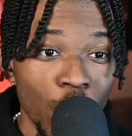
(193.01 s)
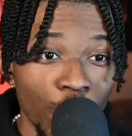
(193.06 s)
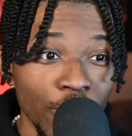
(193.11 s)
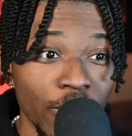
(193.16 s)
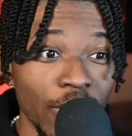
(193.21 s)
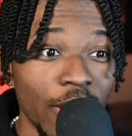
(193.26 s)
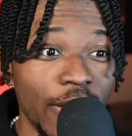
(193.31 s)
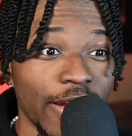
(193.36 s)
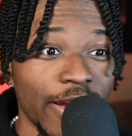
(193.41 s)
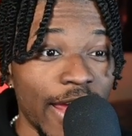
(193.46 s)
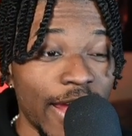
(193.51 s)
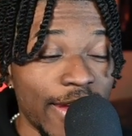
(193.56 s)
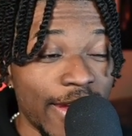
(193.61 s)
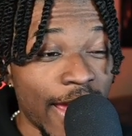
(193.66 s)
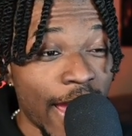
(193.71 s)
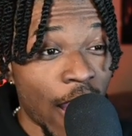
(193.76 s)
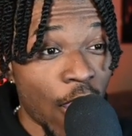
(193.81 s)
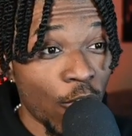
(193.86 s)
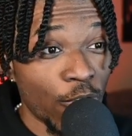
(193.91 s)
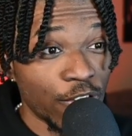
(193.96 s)
we're looking at
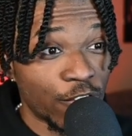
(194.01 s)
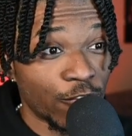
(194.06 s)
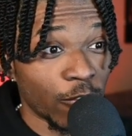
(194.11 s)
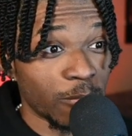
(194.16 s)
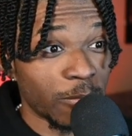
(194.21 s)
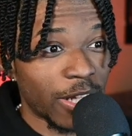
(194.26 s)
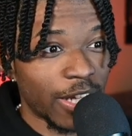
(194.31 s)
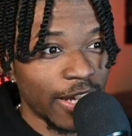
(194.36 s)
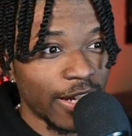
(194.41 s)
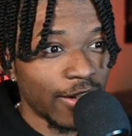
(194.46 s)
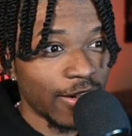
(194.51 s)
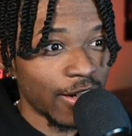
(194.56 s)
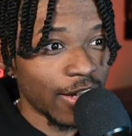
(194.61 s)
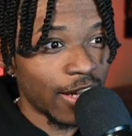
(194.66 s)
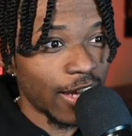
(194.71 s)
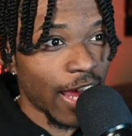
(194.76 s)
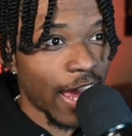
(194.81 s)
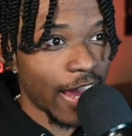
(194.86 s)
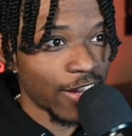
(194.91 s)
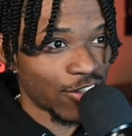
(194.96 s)
now is from cleaning the
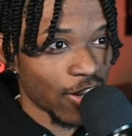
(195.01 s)
glass.